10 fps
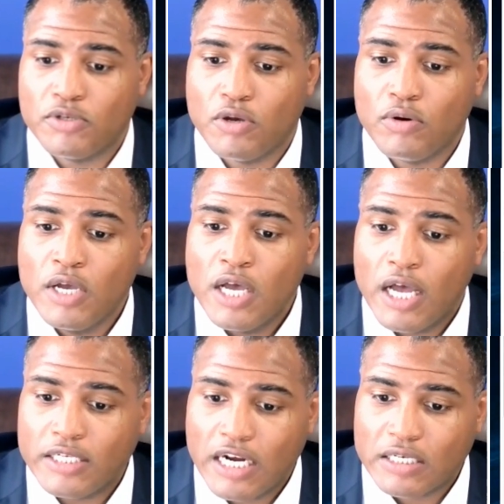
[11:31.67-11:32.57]
So
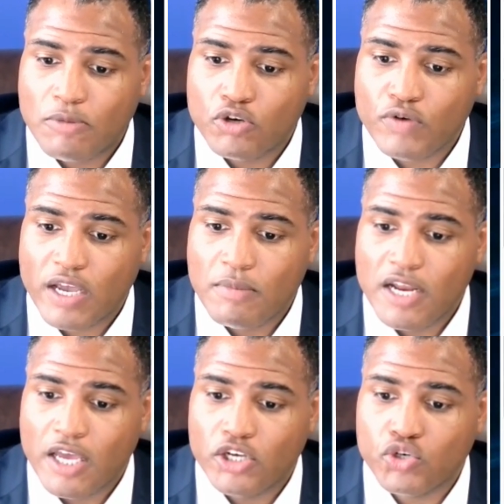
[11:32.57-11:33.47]
Dr. Mo is
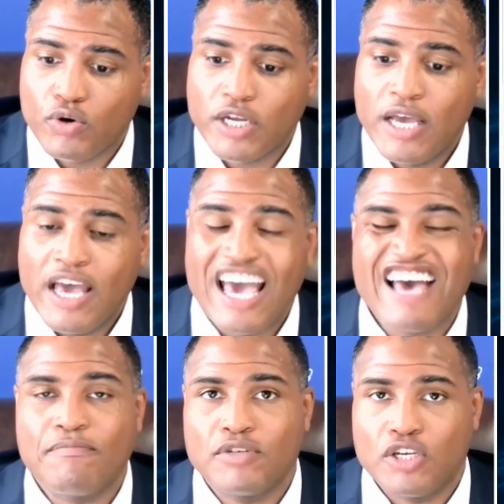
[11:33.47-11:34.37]
recommending a short
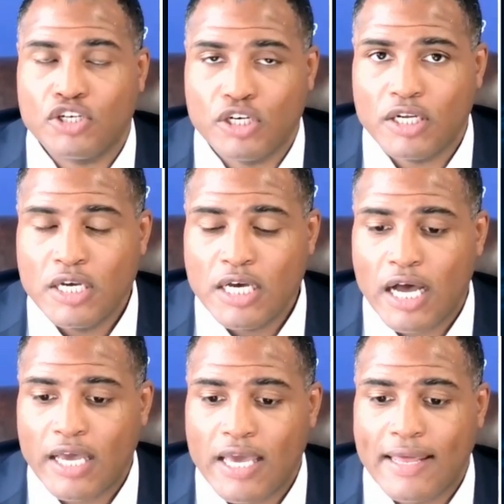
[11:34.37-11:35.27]
half position
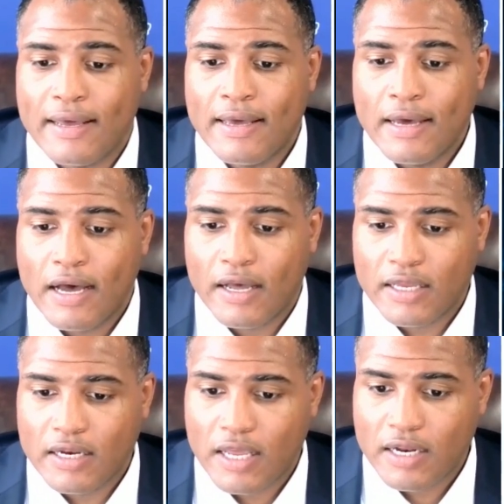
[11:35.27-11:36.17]
in
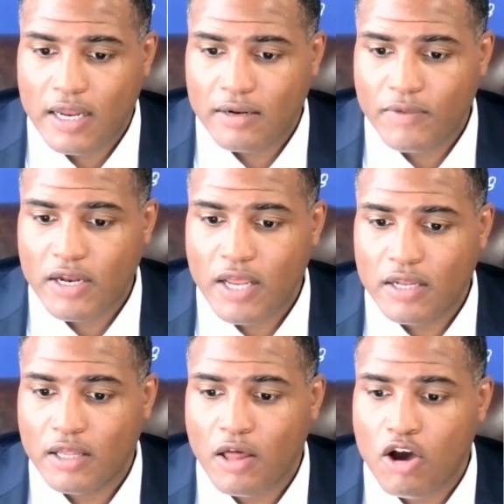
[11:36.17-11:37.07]

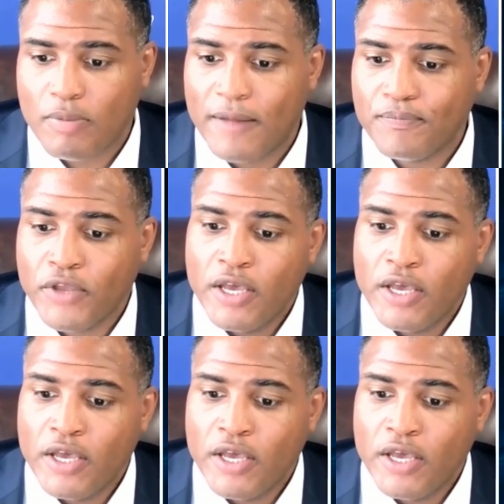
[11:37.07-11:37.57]
the long bond.